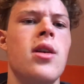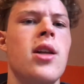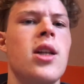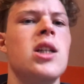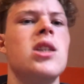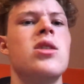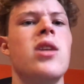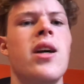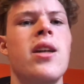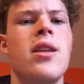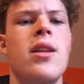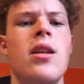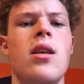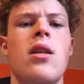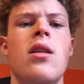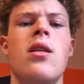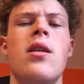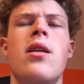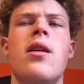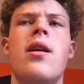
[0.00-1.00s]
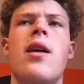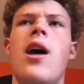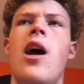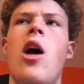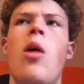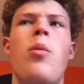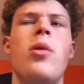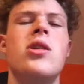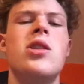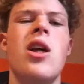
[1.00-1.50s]
trying to
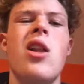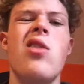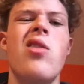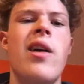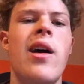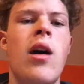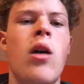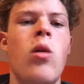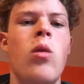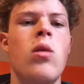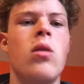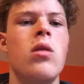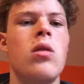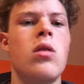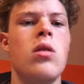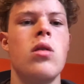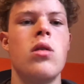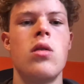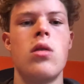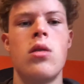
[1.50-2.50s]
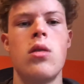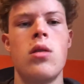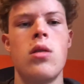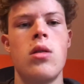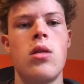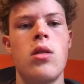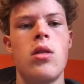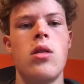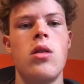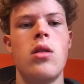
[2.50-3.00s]
help each other out.
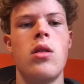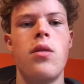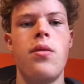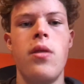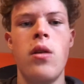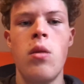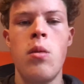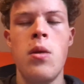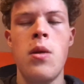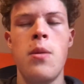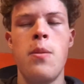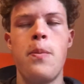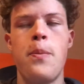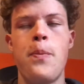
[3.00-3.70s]
You feel me?